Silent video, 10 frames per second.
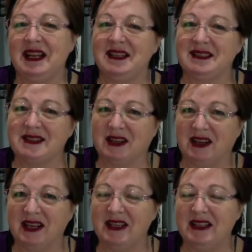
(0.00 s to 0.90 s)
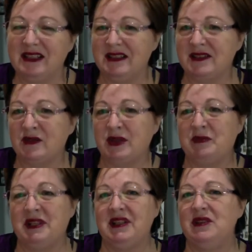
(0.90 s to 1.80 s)
and anxiety is
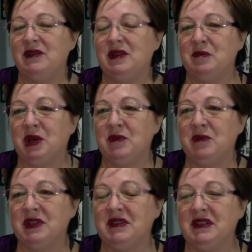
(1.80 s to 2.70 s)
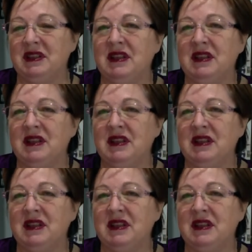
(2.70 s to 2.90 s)
crippling you at the moment,